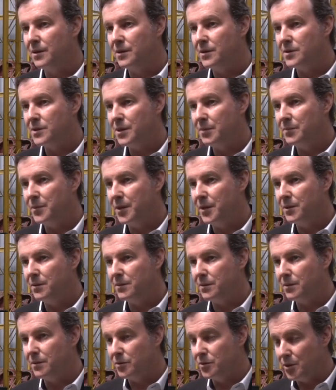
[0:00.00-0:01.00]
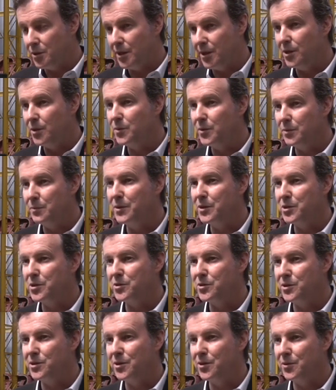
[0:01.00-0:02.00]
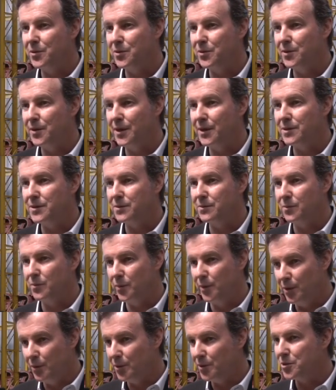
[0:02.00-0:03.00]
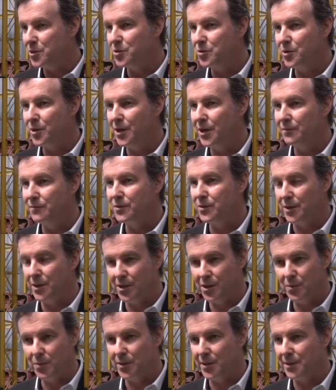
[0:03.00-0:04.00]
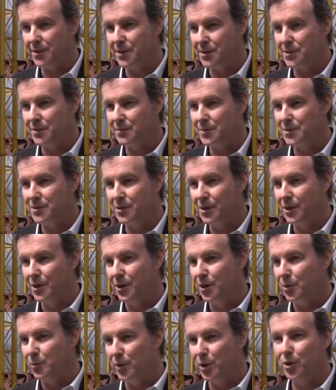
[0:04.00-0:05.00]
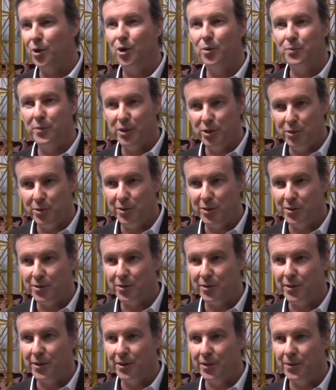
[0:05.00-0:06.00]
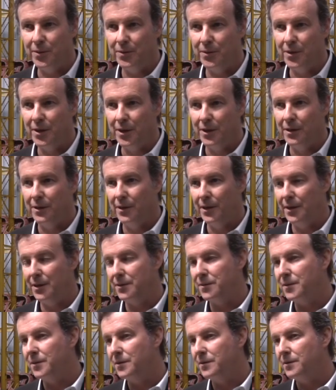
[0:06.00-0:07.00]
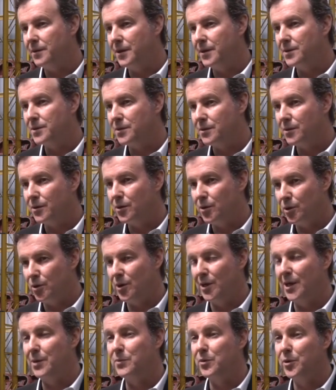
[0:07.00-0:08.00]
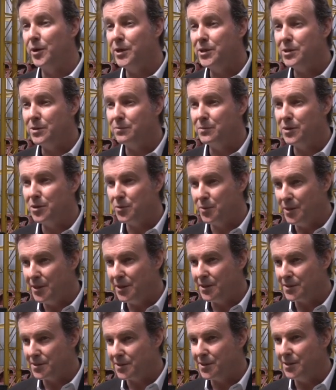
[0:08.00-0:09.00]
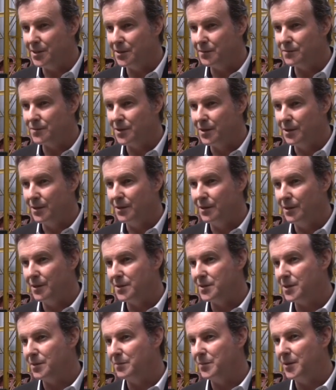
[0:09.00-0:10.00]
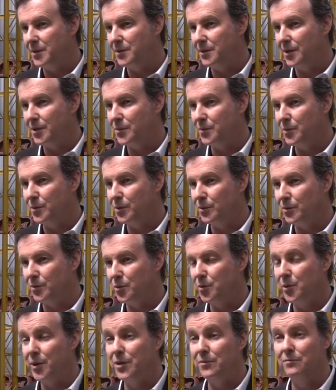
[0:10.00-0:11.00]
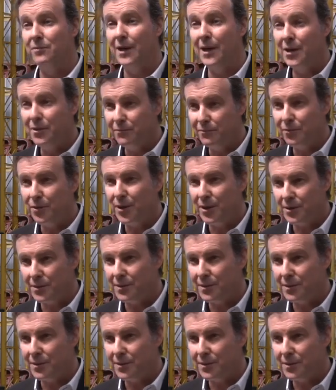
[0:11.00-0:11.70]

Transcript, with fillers: something together with Mission Zero that we want to drive together with our customers. We can't be doing it on our own, and I think that collaboration between ourselves is something that will create value for our